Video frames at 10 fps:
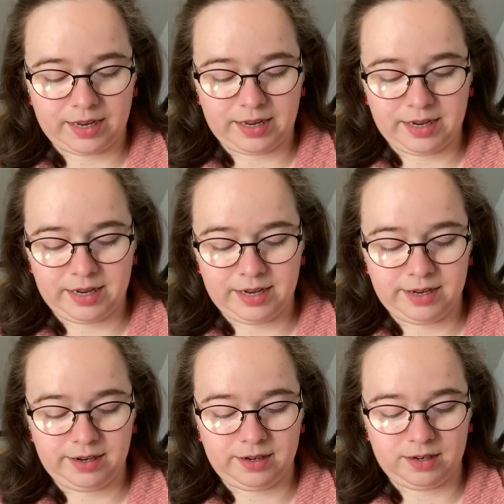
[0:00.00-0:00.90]

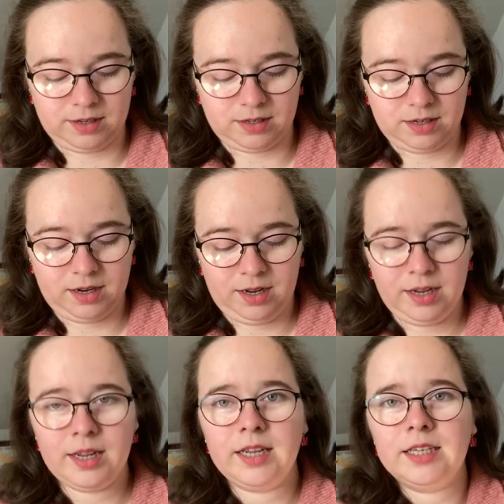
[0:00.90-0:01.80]
And
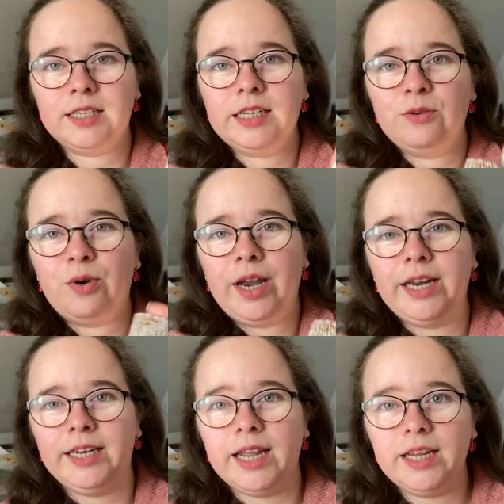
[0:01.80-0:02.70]
it's the
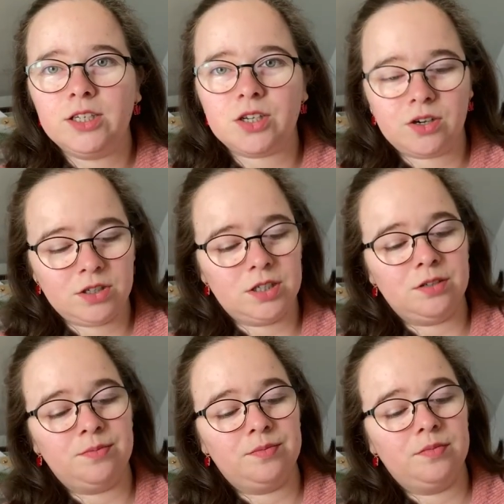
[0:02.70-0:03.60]
rainy day
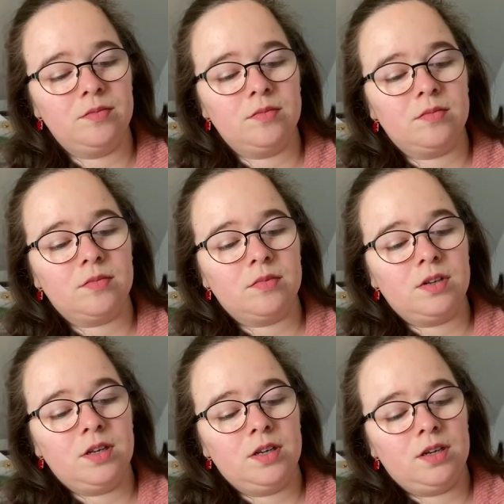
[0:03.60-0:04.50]
socks.
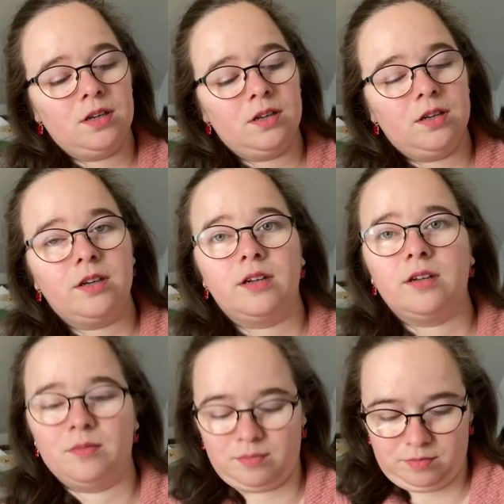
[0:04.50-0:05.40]

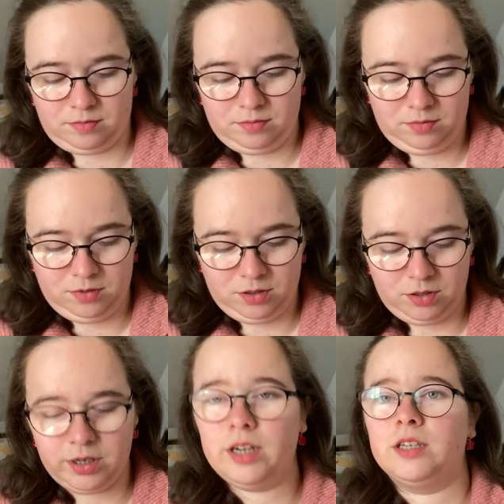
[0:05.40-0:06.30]

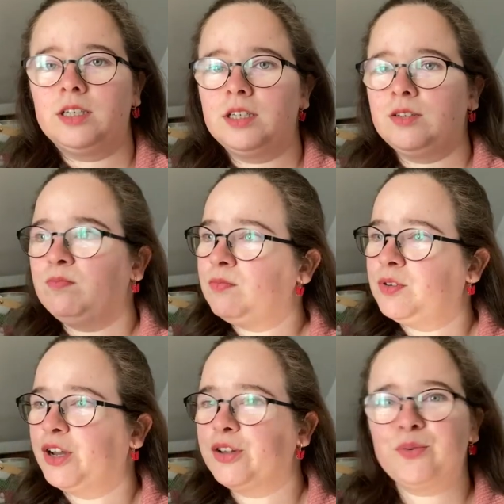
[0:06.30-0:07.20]
Today is
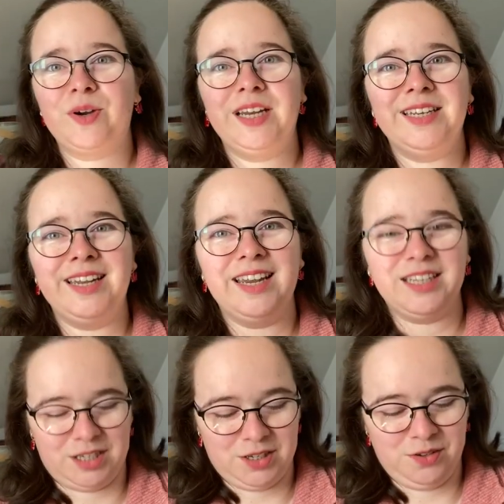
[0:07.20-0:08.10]
not a rainy day,
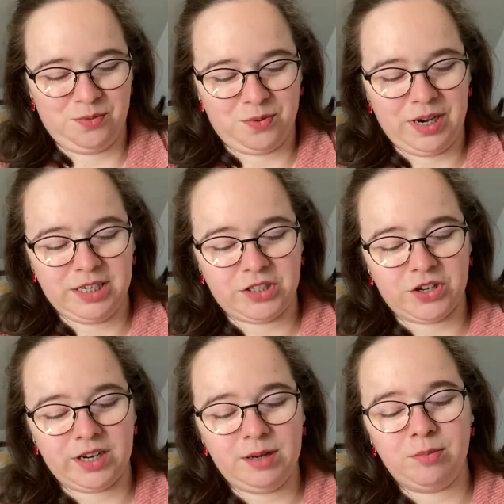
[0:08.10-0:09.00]
it's really
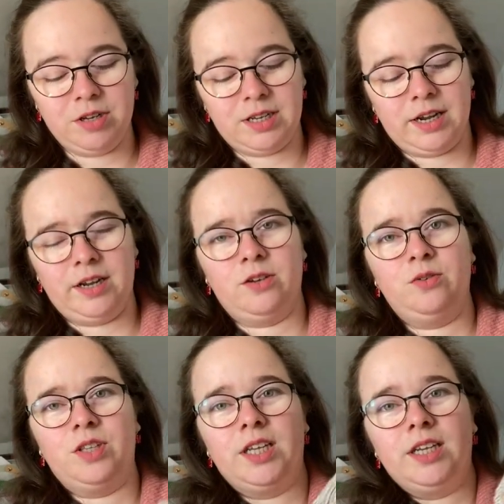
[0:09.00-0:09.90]
sunny, but I do
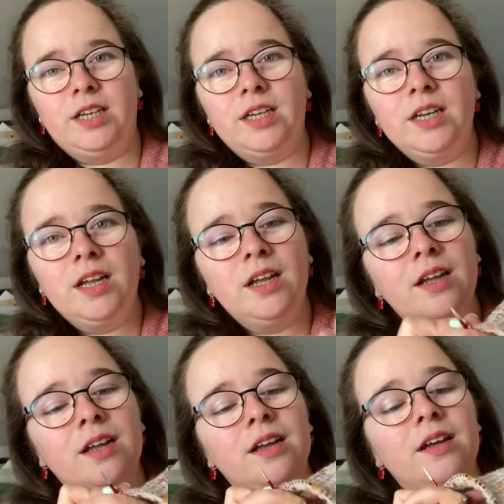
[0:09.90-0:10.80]
think
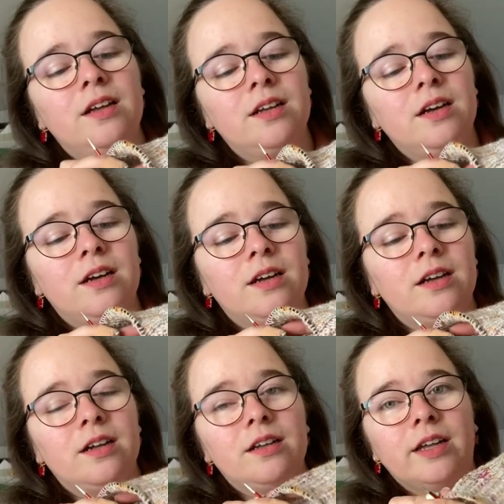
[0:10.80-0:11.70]

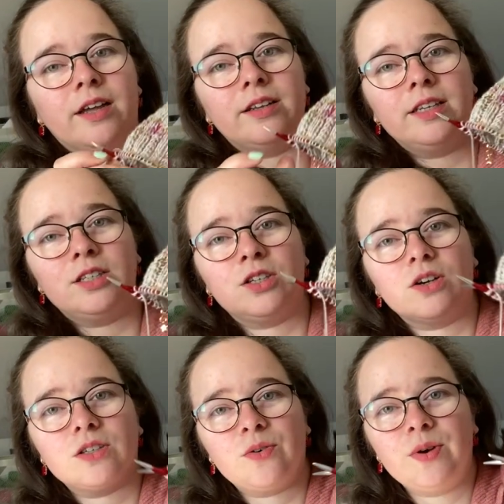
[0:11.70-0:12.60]
yeah, these
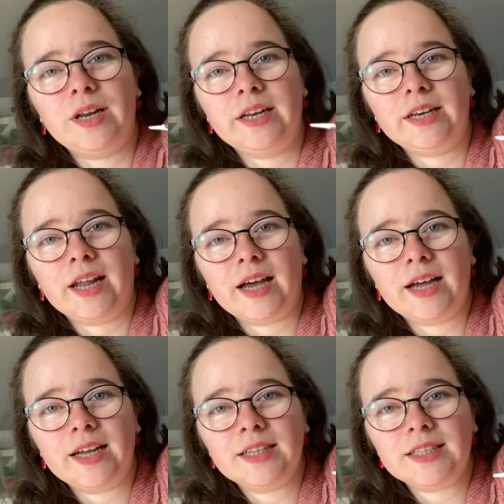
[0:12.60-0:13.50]
socks are really
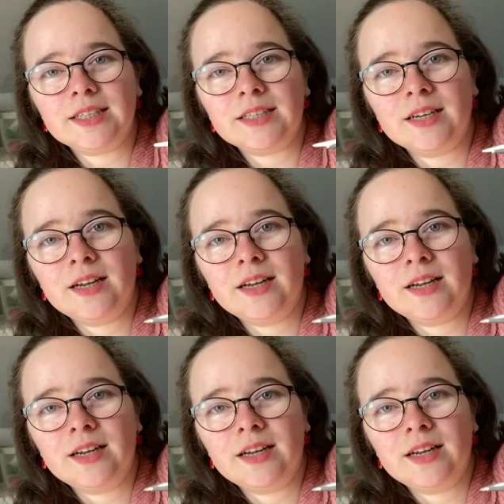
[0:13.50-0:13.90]
nice.